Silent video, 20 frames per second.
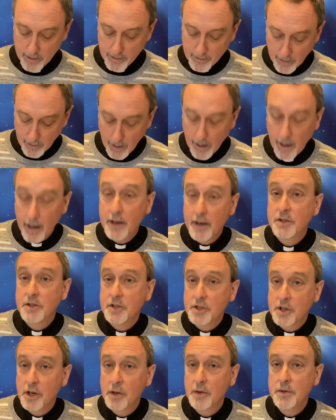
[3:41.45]
God has
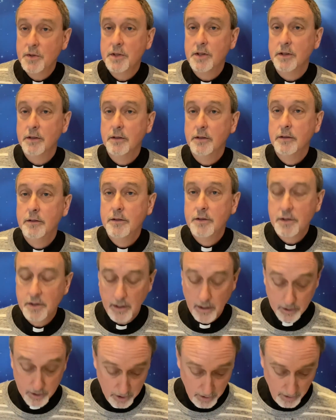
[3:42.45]
chosen
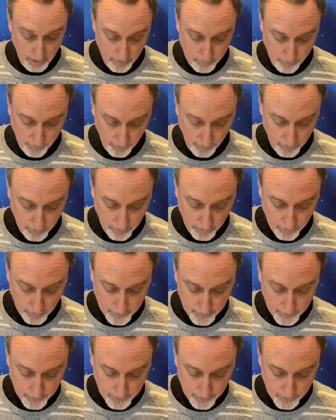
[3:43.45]
such a birth.